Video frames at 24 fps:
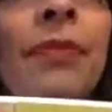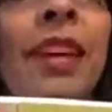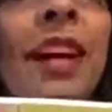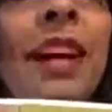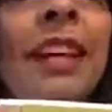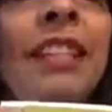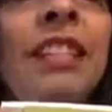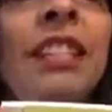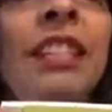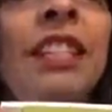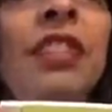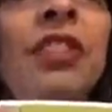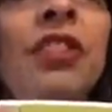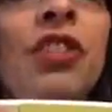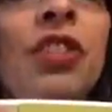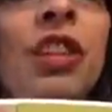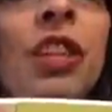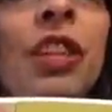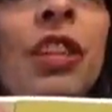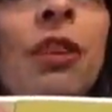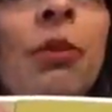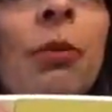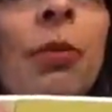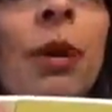I did the
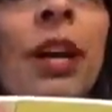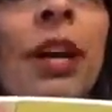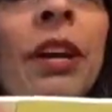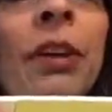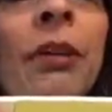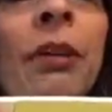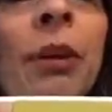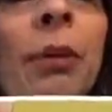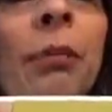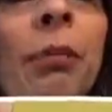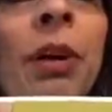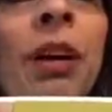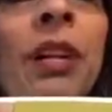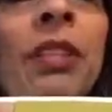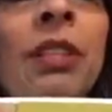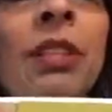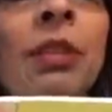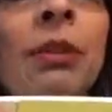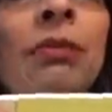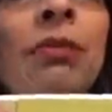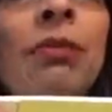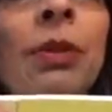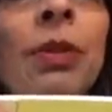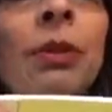chicken wire
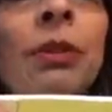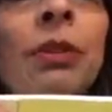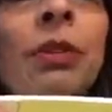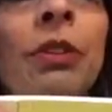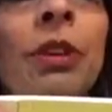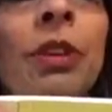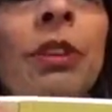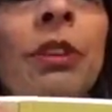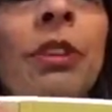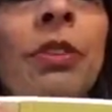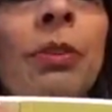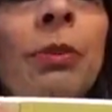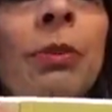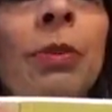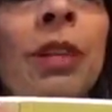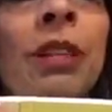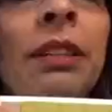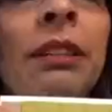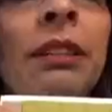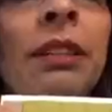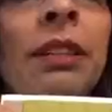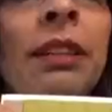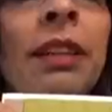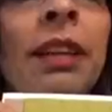embossing folder on this
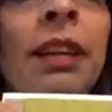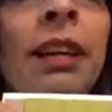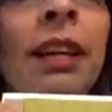one,